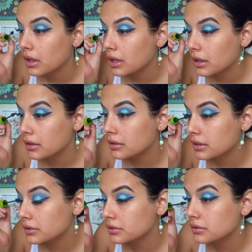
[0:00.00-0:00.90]
And
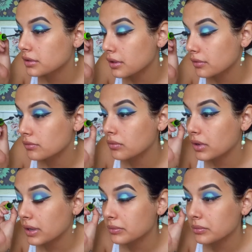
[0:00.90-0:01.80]
I should have
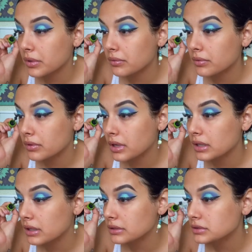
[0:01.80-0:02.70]
wiped my real
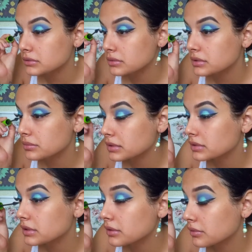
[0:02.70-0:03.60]
eyelashes with the
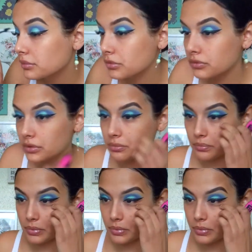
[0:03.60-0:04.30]
mascara remover.